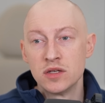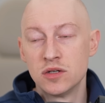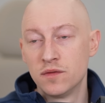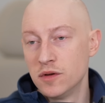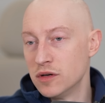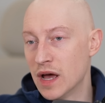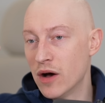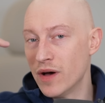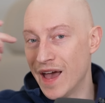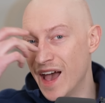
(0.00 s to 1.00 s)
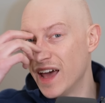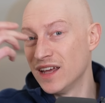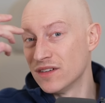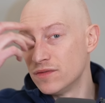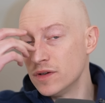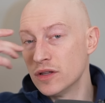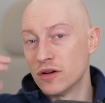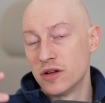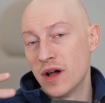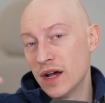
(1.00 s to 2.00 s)
So if you're now adding filler,
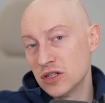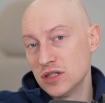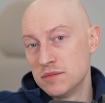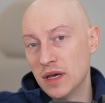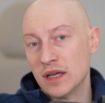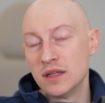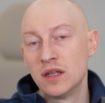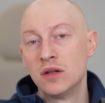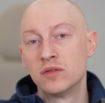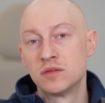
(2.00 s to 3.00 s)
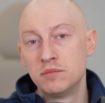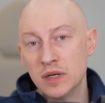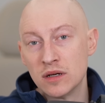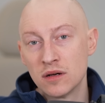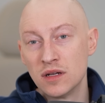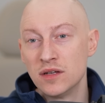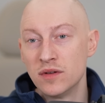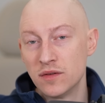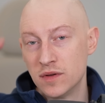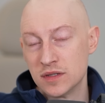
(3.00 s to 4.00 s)
you're actually making the nose bigger,
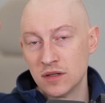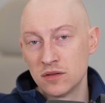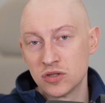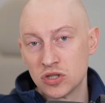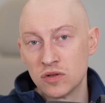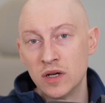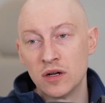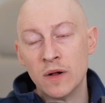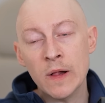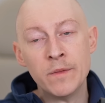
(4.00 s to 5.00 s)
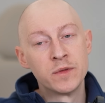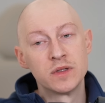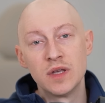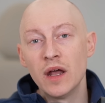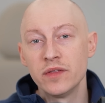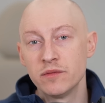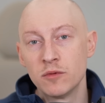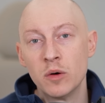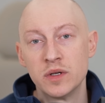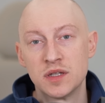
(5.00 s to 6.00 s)
even if it's a little straighter. It's not
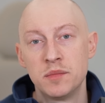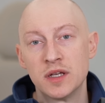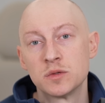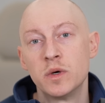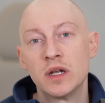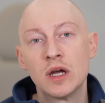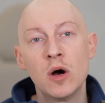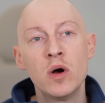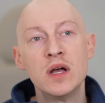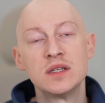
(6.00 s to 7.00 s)
always the best way to go.